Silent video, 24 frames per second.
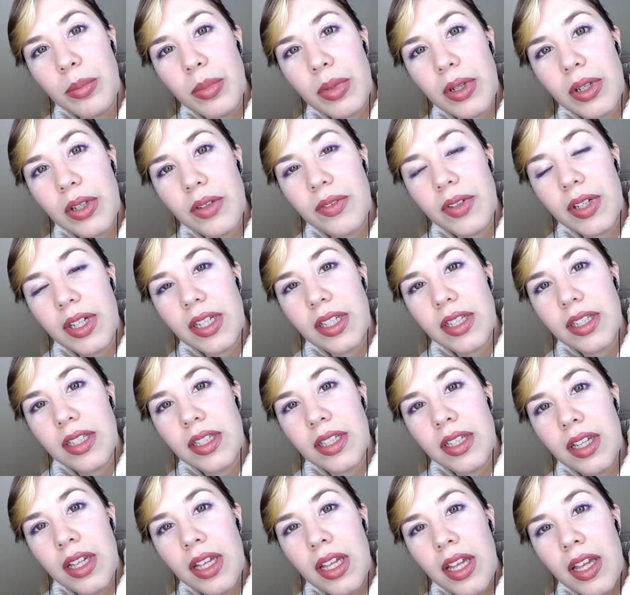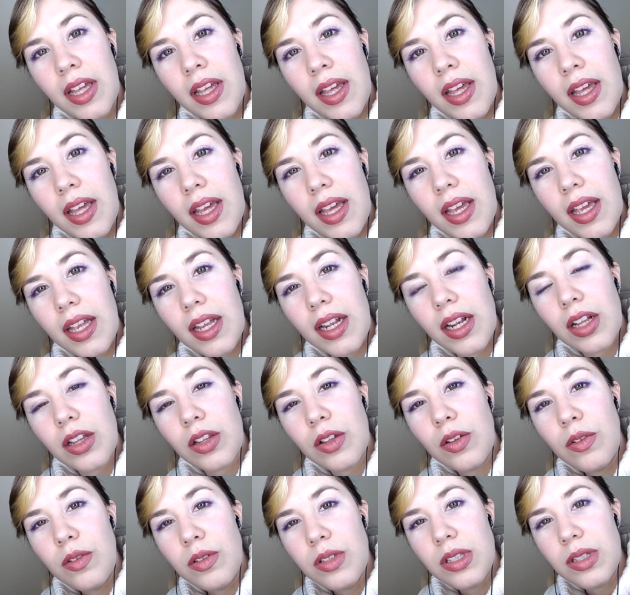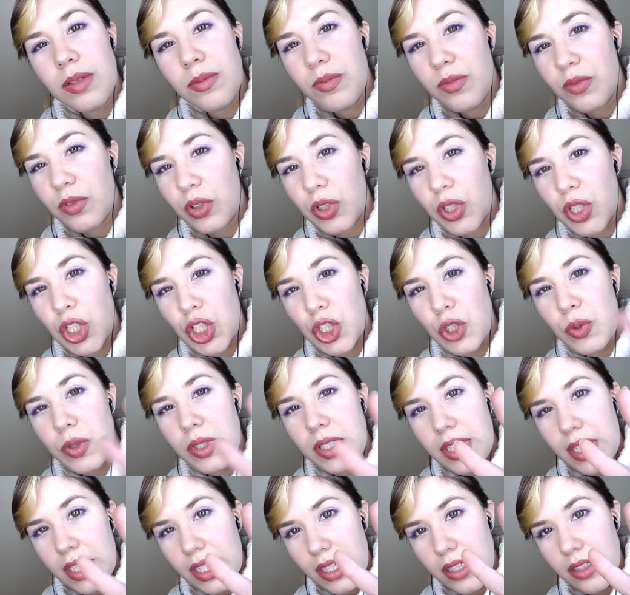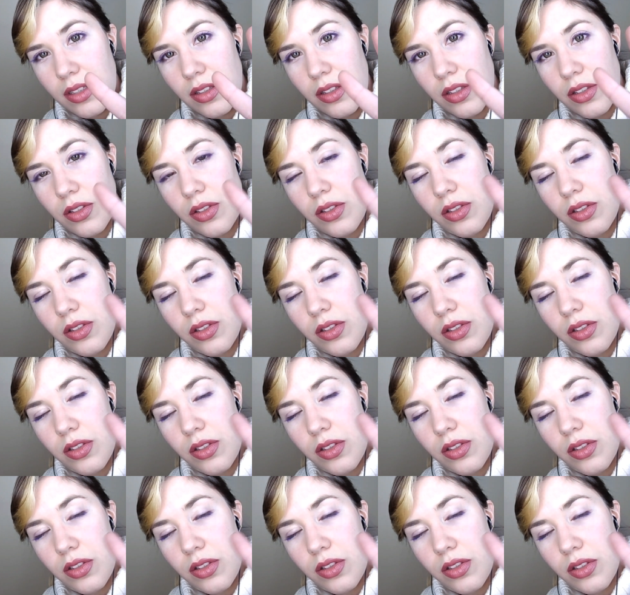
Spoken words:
Perfect. And close them for 2 seconds.